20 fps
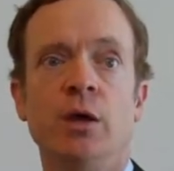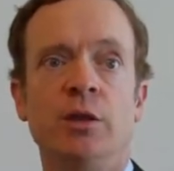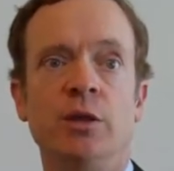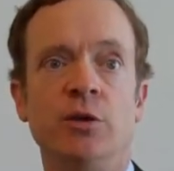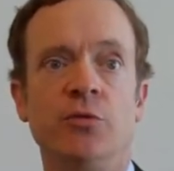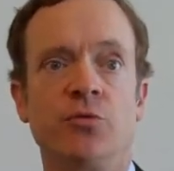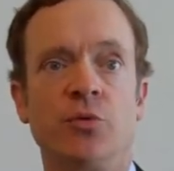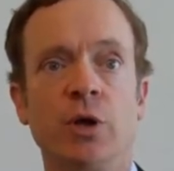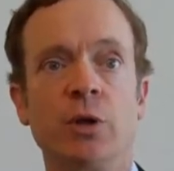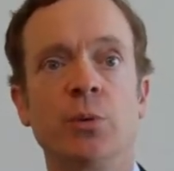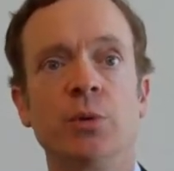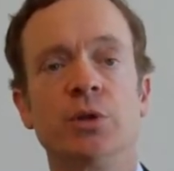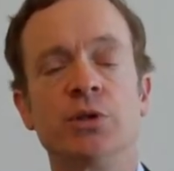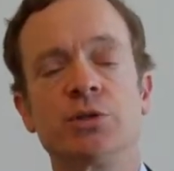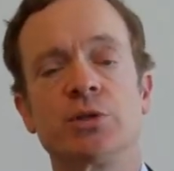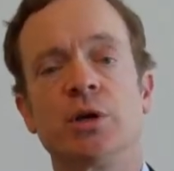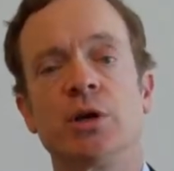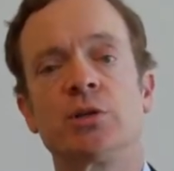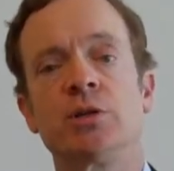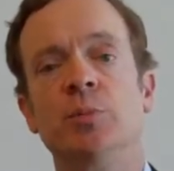The frequent
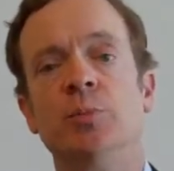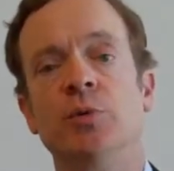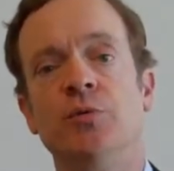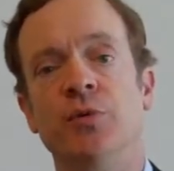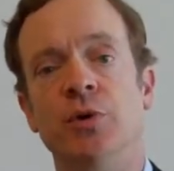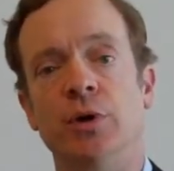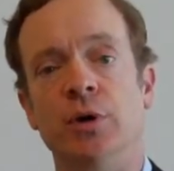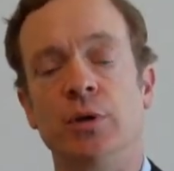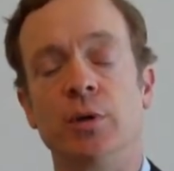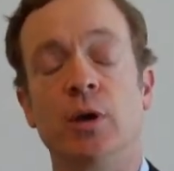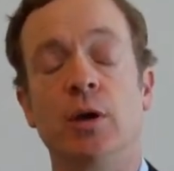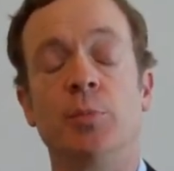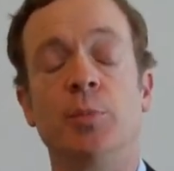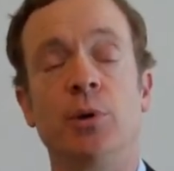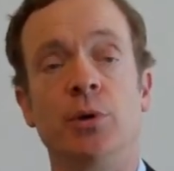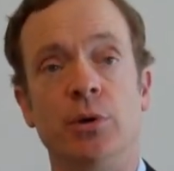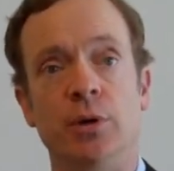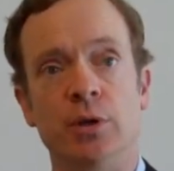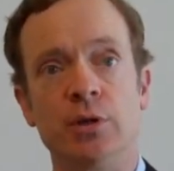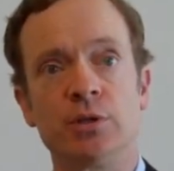discussion
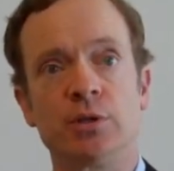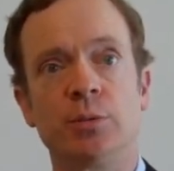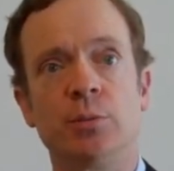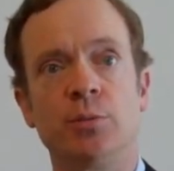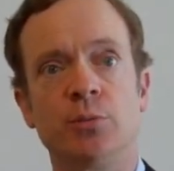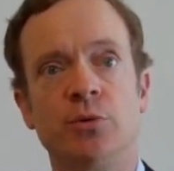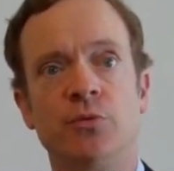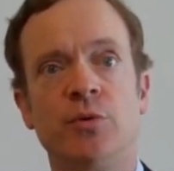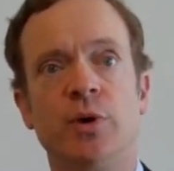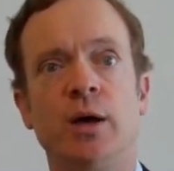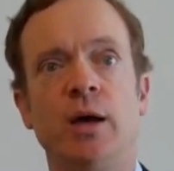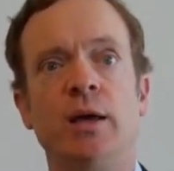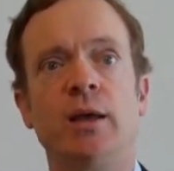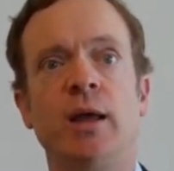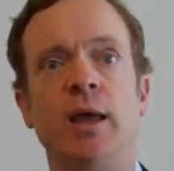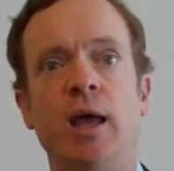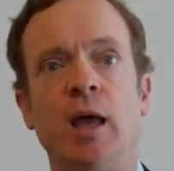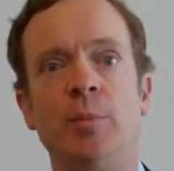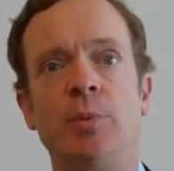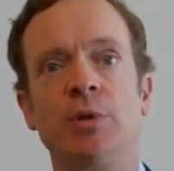periods provide
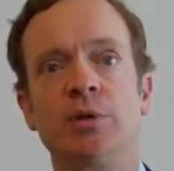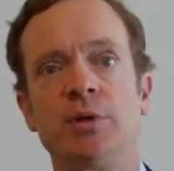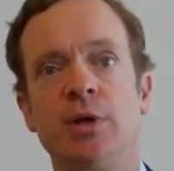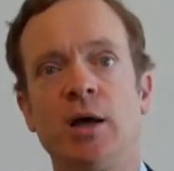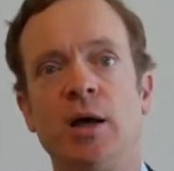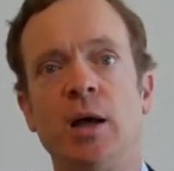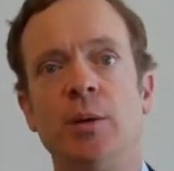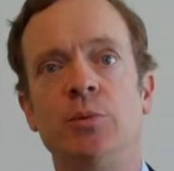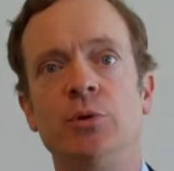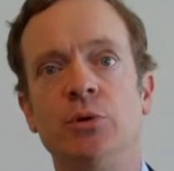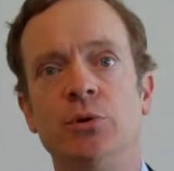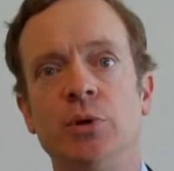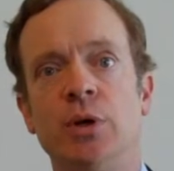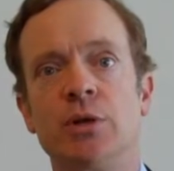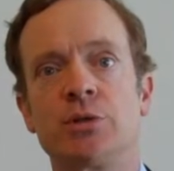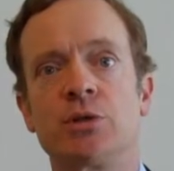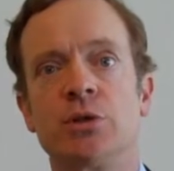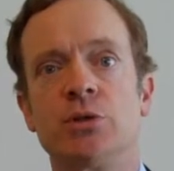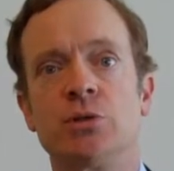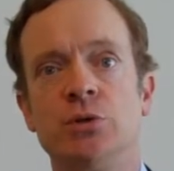ample time to
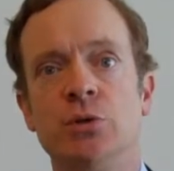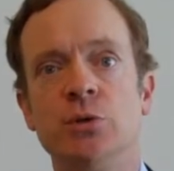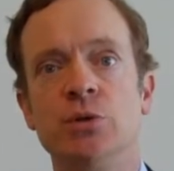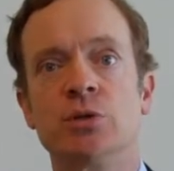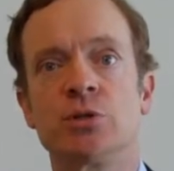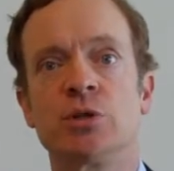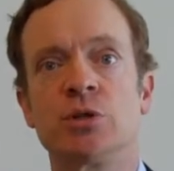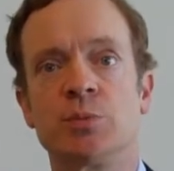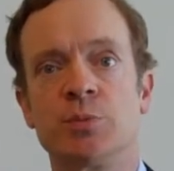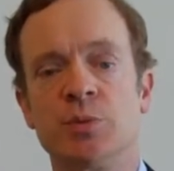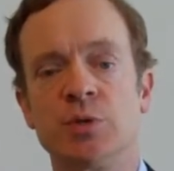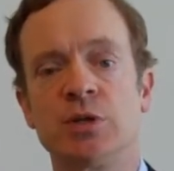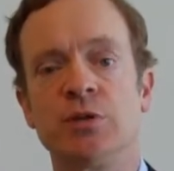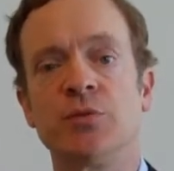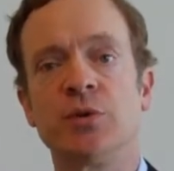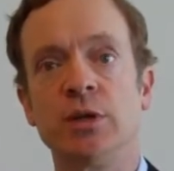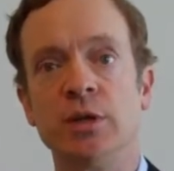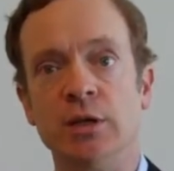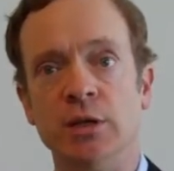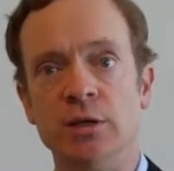address students'
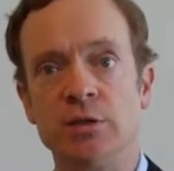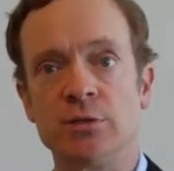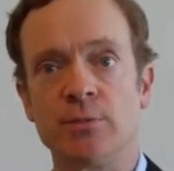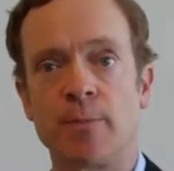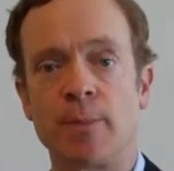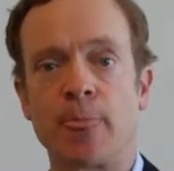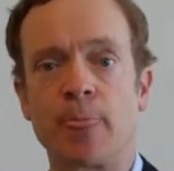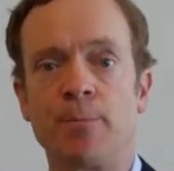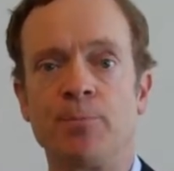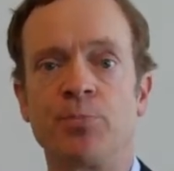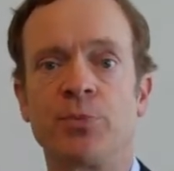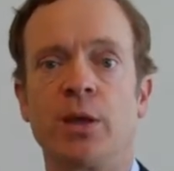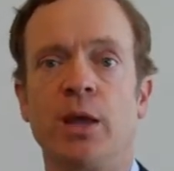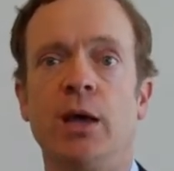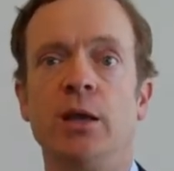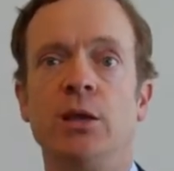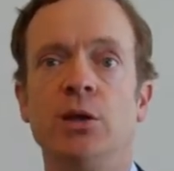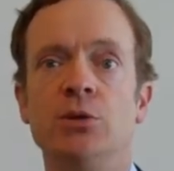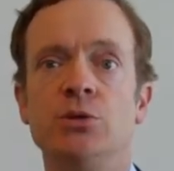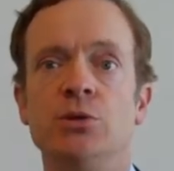specific needs
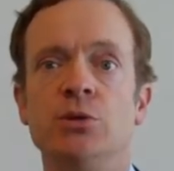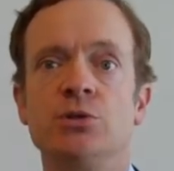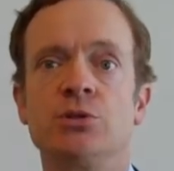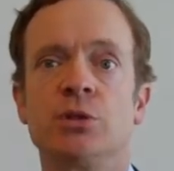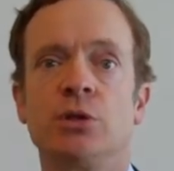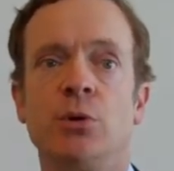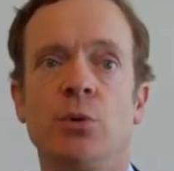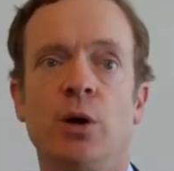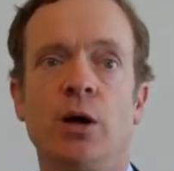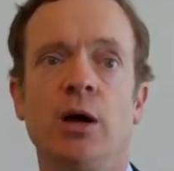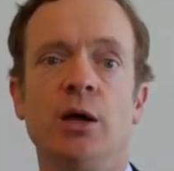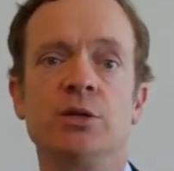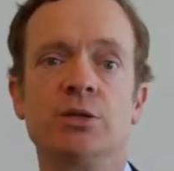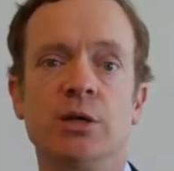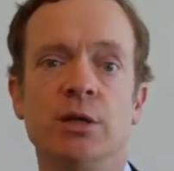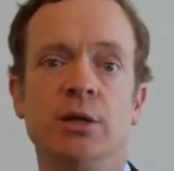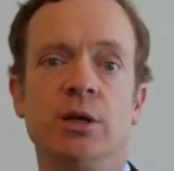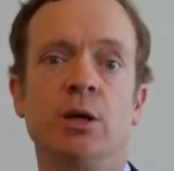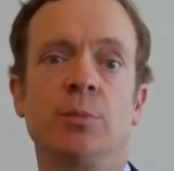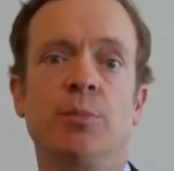and issues that
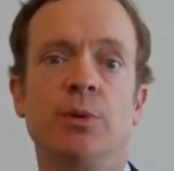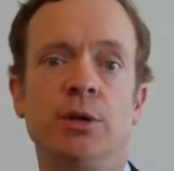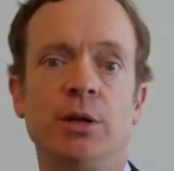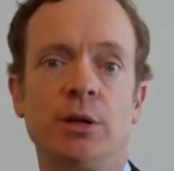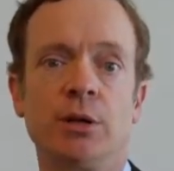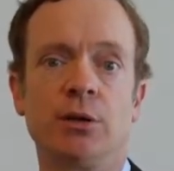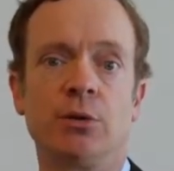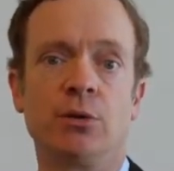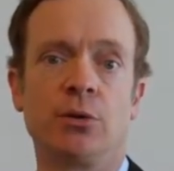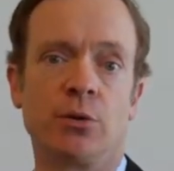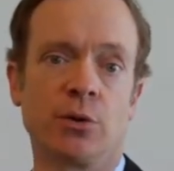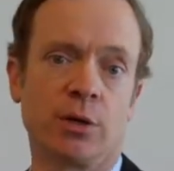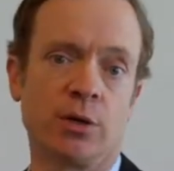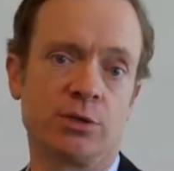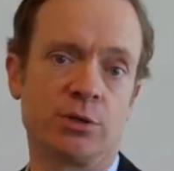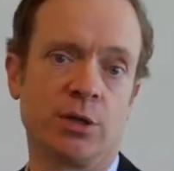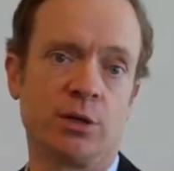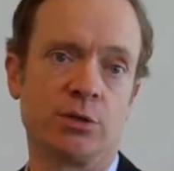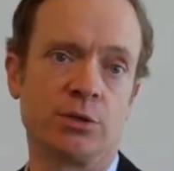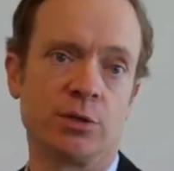arise in their particular
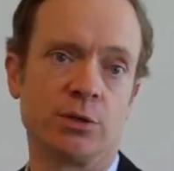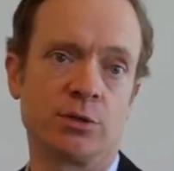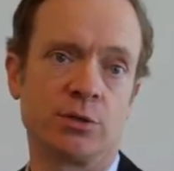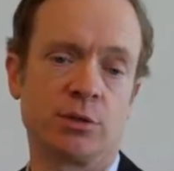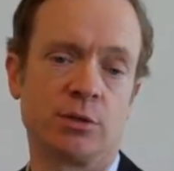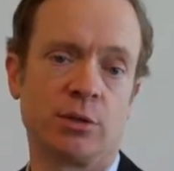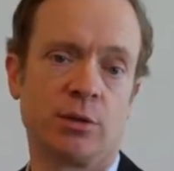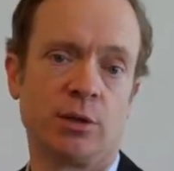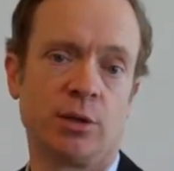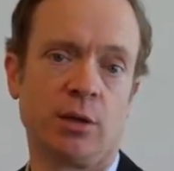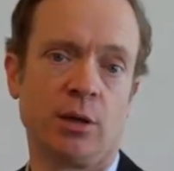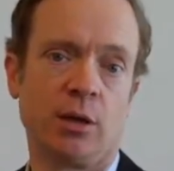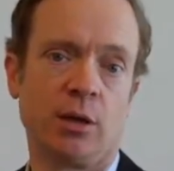organizations.